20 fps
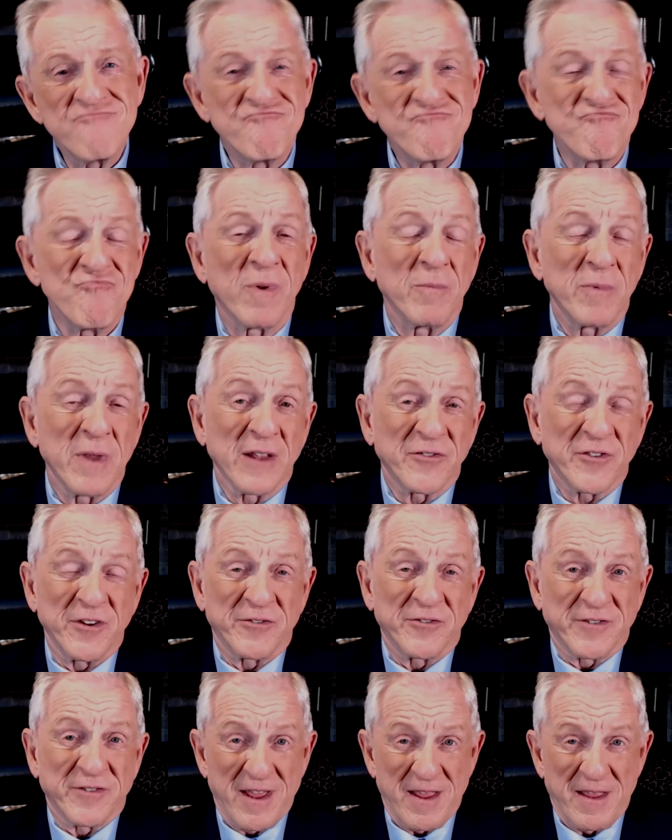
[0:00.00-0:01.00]
just to
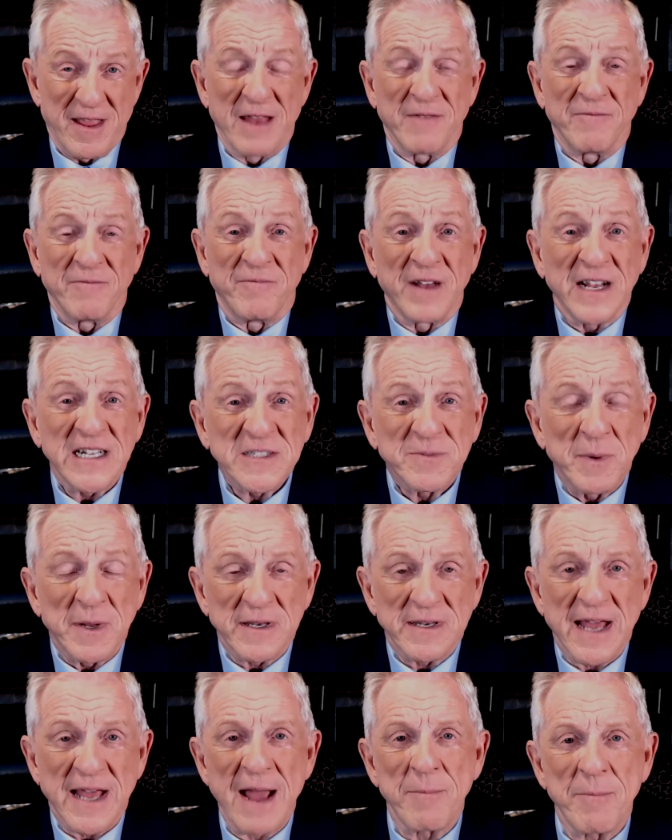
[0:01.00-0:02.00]
say, investment
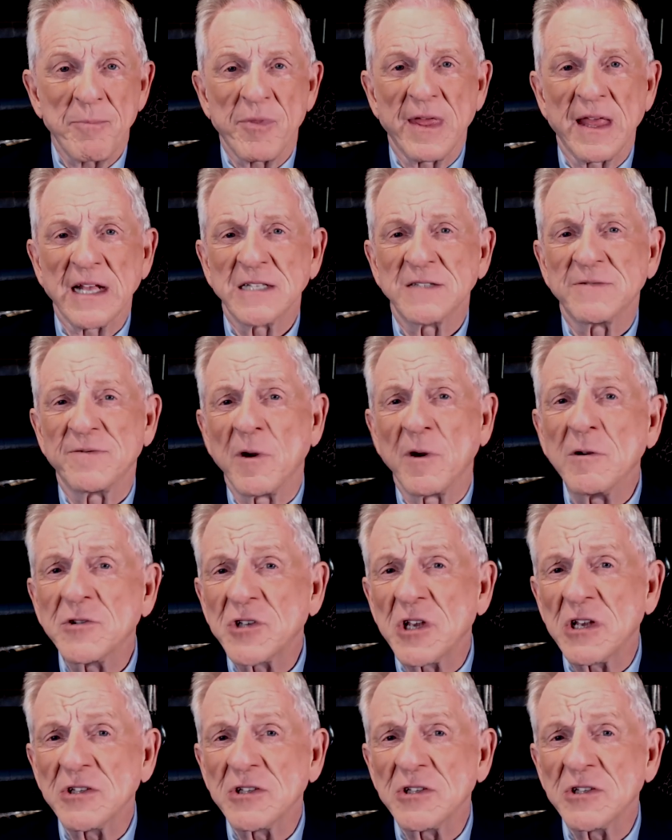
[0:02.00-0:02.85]
type things versus